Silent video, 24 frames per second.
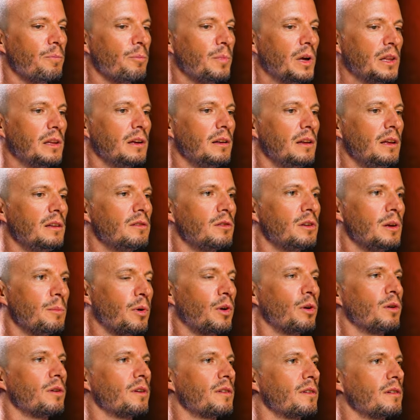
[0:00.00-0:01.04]
but they need to
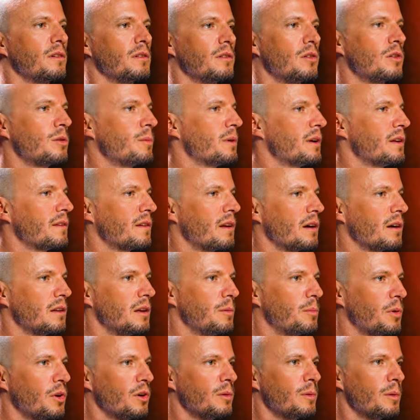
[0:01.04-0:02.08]
deploy so normally it's like a
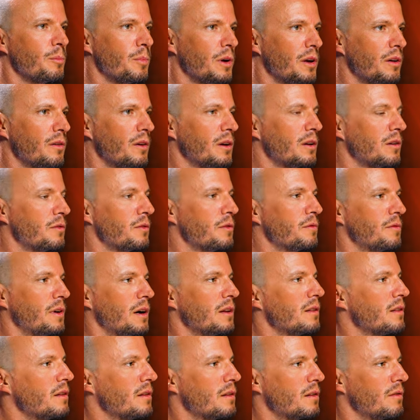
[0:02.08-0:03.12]
deployment period of a
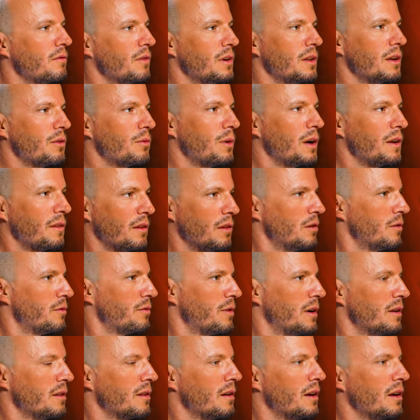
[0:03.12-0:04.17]
fund when they raise a new
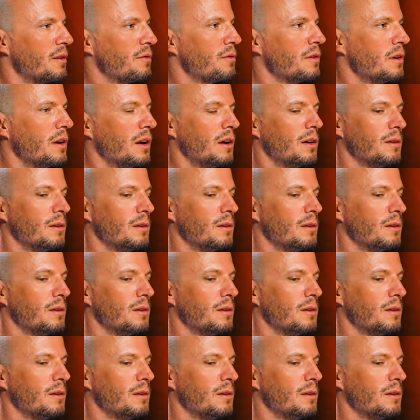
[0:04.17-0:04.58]
fund they have